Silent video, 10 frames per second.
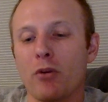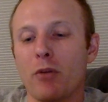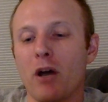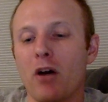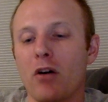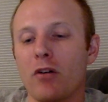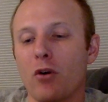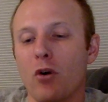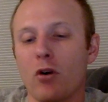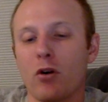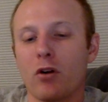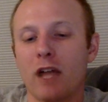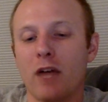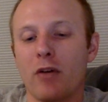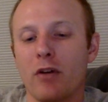At that moment, the bell in the
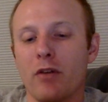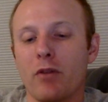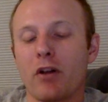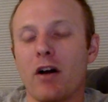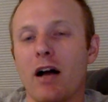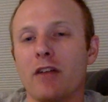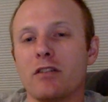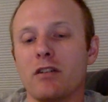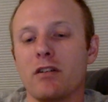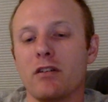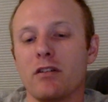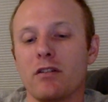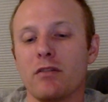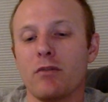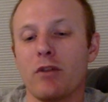corridor sounded for the
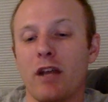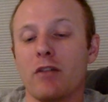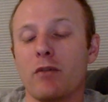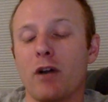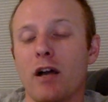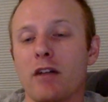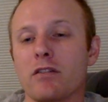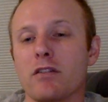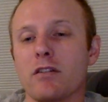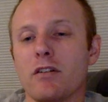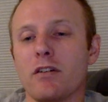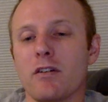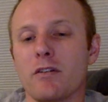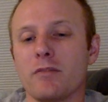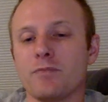class, for the end of class.